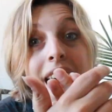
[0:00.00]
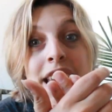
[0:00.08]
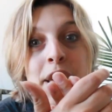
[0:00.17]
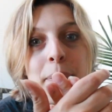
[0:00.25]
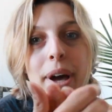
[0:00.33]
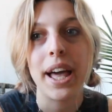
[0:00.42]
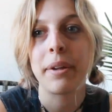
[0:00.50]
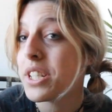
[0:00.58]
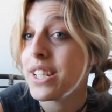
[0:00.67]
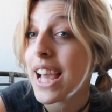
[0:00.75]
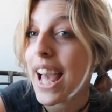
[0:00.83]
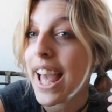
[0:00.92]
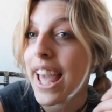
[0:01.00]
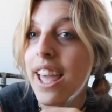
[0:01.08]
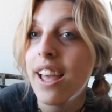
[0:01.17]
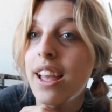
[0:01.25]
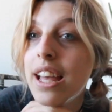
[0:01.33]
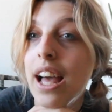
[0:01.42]
Anyway,
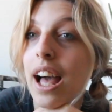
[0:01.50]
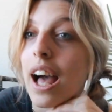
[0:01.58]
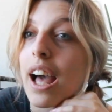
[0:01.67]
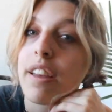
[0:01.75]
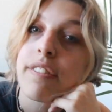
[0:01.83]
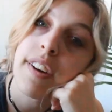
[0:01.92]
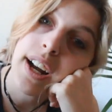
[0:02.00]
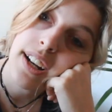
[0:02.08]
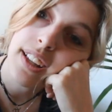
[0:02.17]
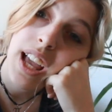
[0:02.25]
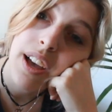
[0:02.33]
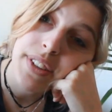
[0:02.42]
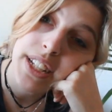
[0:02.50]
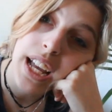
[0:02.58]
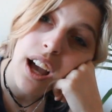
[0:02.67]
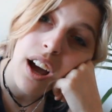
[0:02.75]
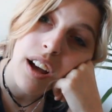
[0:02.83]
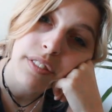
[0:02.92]
today I finally have a
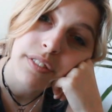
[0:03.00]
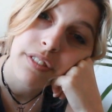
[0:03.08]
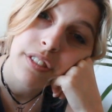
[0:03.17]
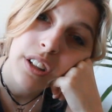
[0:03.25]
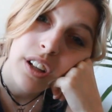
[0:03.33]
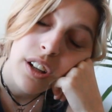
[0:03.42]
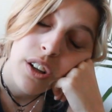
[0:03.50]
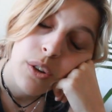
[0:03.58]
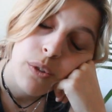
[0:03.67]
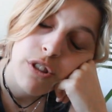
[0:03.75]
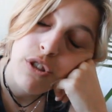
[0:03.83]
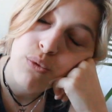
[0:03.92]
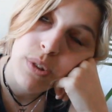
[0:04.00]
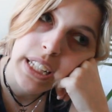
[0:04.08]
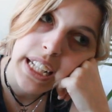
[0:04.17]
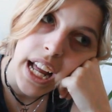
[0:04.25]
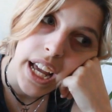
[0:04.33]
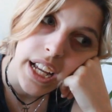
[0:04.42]
day off, which is
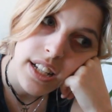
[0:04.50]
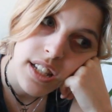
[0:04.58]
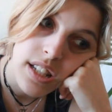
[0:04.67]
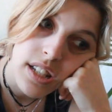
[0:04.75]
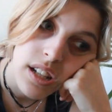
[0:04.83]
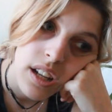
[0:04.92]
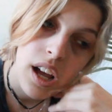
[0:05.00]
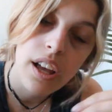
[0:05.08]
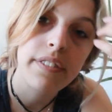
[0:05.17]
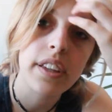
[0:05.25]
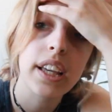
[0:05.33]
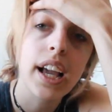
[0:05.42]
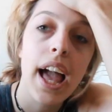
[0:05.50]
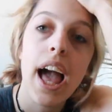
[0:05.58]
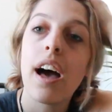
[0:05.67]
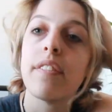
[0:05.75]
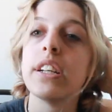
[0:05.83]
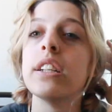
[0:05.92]
really nice. I feel like I
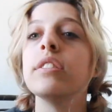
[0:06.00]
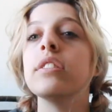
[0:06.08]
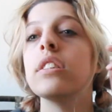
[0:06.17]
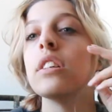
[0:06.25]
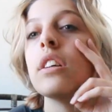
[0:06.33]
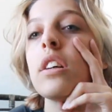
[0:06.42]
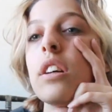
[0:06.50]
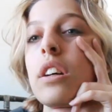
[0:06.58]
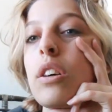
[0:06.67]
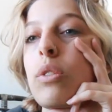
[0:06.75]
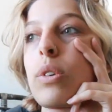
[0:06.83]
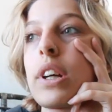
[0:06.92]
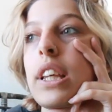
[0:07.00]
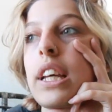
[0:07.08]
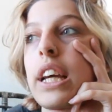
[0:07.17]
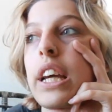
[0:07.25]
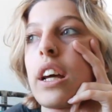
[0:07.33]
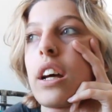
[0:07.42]
haven't
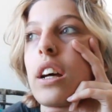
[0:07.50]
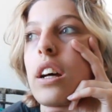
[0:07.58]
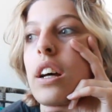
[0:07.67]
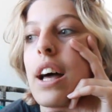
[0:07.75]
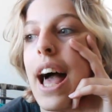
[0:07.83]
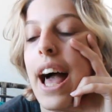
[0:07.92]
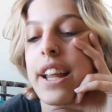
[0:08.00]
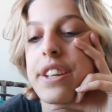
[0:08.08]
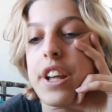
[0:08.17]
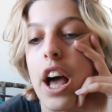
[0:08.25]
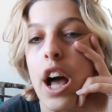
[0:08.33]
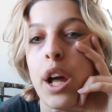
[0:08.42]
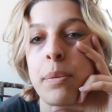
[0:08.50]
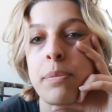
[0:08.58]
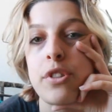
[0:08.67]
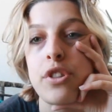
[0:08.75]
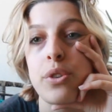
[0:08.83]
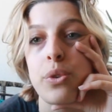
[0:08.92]
really had
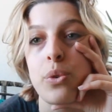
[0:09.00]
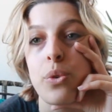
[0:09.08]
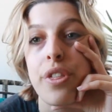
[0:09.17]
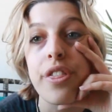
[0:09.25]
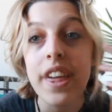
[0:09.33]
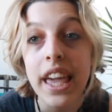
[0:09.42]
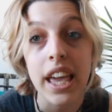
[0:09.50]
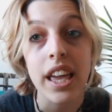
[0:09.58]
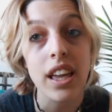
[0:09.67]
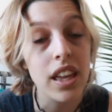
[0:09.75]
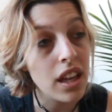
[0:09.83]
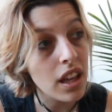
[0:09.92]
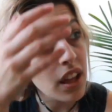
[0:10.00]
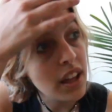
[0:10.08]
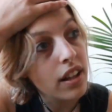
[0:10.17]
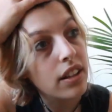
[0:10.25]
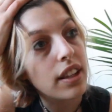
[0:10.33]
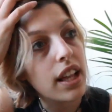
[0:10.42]
time to think,
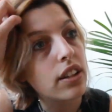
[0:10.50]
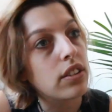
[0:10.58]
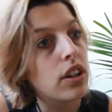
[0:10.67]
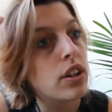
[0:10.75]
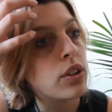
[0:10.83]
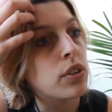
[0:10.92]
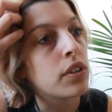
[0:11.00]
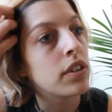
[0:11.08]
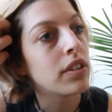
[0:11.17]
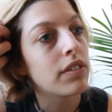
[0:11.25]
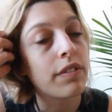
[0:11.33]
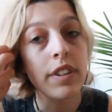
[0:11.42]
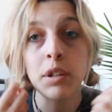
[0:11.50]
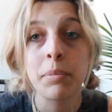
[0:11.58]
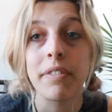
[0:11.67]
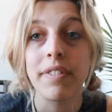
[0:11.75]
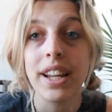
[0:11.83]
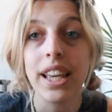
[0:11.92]
let alone film
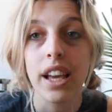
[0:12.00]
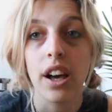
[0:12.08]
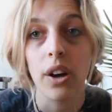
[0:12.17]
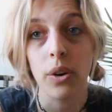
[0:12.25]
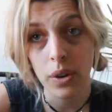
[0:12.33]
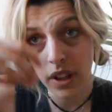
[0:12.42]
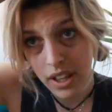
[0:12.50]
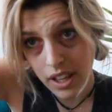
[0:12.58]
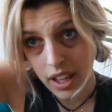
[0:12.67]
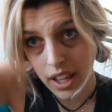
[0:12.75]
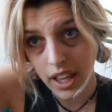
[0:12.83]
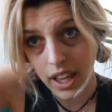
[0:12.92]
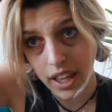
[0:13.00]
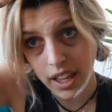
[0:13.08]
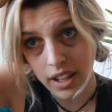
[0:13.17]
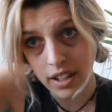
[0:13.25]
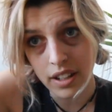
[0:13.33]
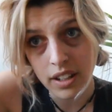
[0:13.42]
a video
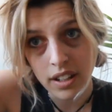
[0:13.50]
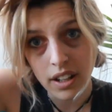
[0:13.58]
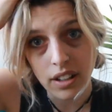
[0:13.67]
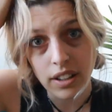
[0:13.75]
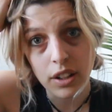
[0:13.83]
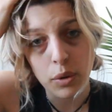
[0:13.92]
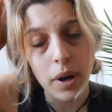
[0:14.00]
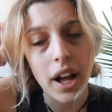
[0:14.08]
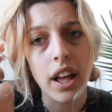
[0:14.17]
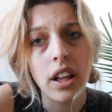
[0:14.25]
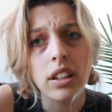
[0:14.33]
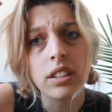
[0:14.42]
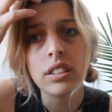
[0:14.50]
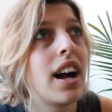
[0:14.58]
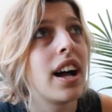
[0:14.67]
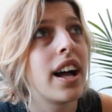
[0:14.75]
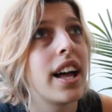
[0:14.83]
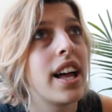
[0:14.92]
in a little while.
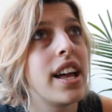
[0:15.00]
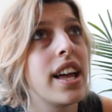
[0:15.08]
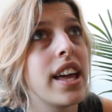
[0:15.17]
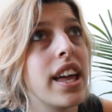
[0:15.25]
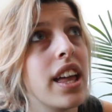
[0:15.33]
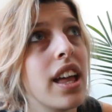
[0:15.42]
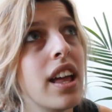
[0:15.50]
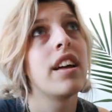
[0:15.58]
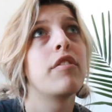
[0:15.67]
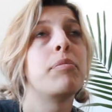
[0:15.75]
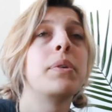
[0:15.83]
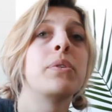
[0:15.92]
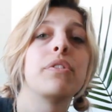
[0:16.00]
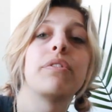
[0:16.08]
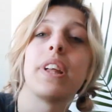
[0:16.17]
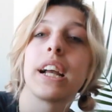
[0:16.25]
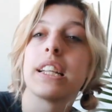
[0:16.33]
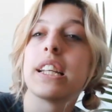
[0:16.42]
I have been
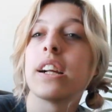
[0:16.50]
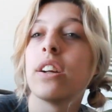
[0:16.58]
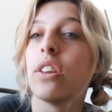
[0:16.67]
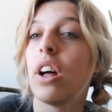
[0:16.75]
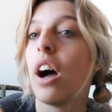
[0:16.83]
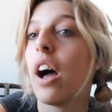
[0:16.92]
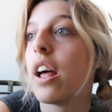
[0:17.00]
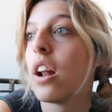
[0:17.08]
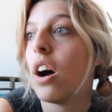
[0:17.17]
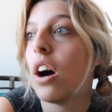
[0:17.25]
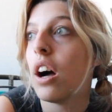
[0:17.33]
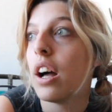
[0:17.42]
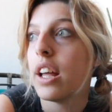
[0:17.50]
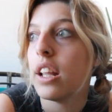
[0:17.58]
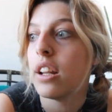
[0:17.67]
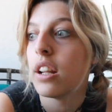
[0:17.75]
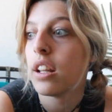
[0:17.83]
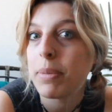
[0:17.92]
reflecting a lot
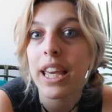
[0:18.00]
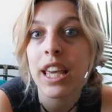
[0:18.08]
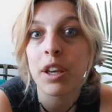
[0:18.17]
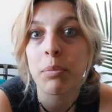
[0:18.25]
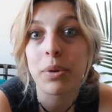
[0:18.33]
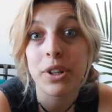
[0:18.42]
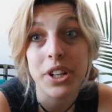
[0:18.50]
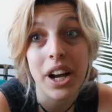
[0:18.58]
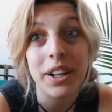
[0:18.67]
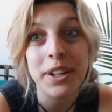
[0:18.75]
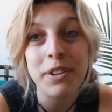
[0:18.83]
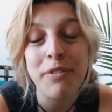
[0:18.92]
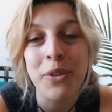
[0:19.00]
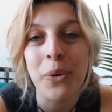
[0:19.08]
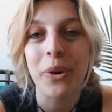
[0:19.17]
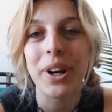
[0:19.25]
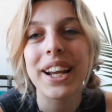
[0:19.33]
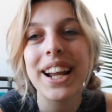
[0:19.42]
on being productive and
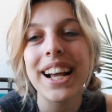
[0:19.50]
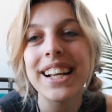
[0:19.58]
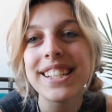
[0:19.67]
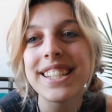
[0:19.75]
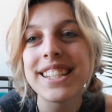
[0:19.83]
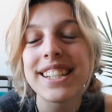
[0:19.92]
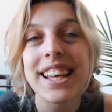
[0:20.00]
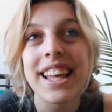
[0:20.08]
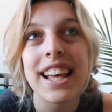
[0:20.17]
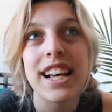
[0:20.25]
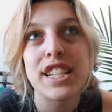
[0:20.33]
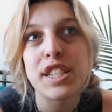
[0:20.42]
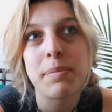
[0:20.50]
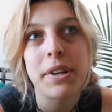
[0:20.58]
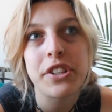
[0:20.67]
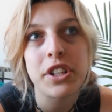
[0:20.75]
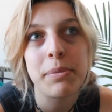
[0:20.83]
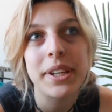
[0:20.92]
organized,
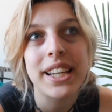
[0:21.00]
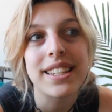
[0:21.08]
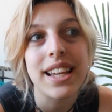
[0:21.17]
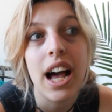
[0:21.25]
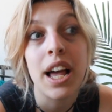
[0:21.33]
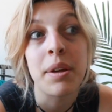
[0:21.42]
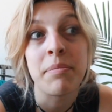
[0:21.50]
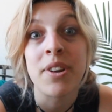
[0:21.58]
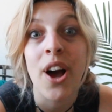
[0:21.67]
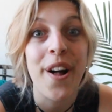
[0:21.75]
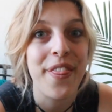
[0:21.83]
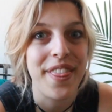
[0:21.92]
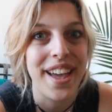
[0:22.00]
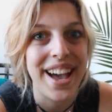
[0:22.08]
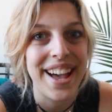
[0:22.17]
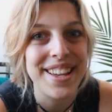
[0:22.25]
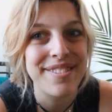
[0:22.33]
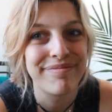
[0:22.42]
especially because I am not
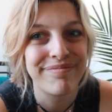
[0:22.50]
that